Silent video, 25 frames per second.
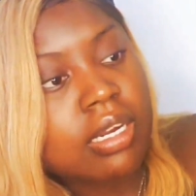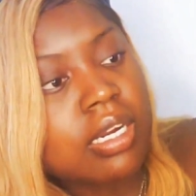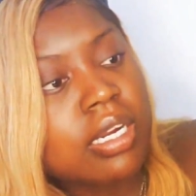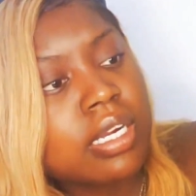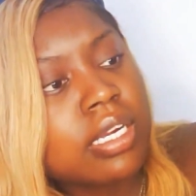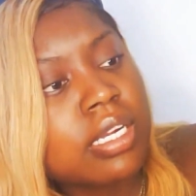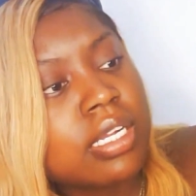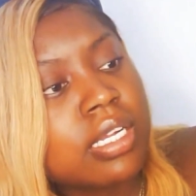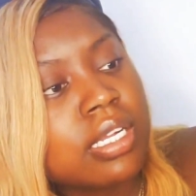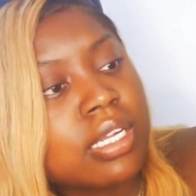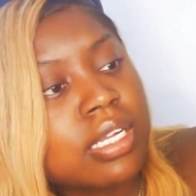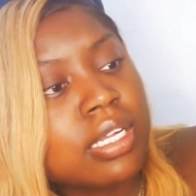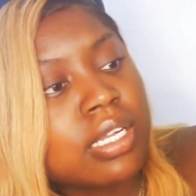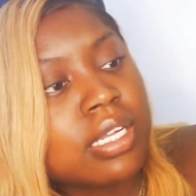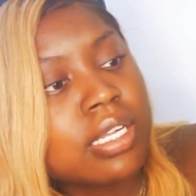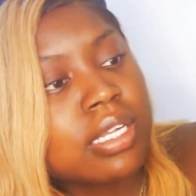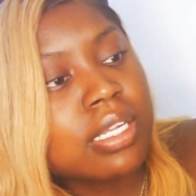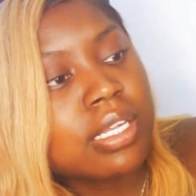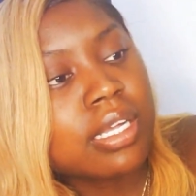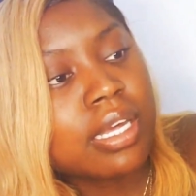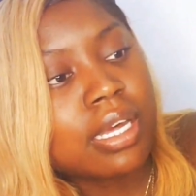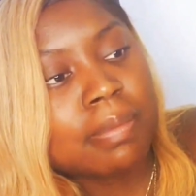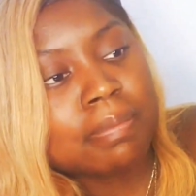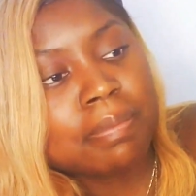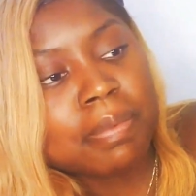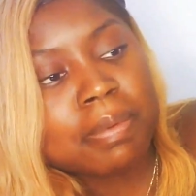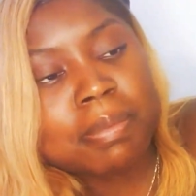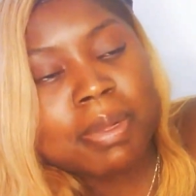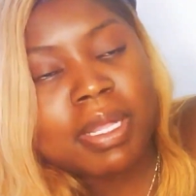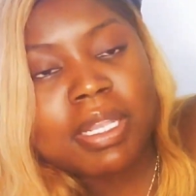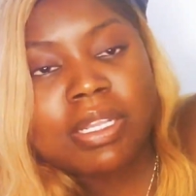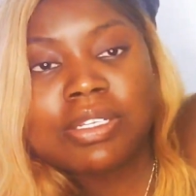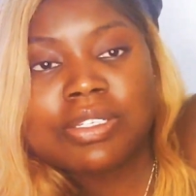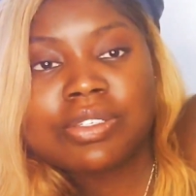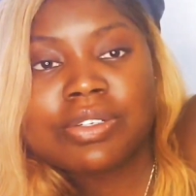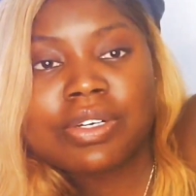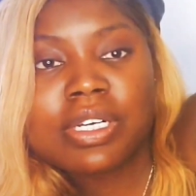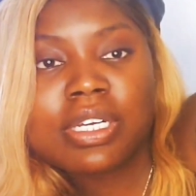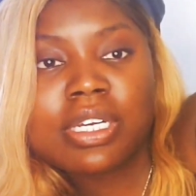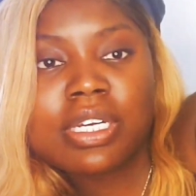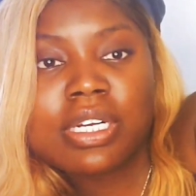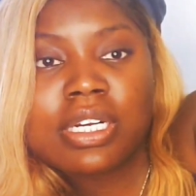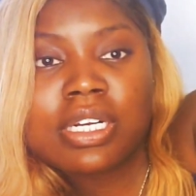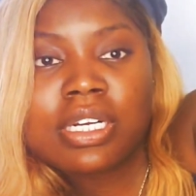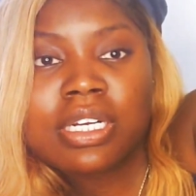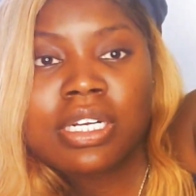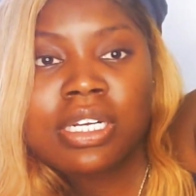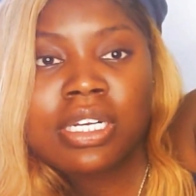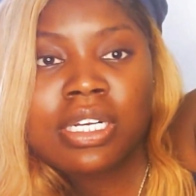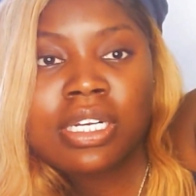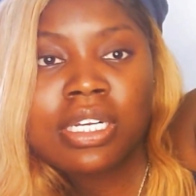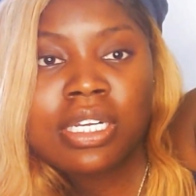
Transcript: Right? Yeah, Pamela's right here.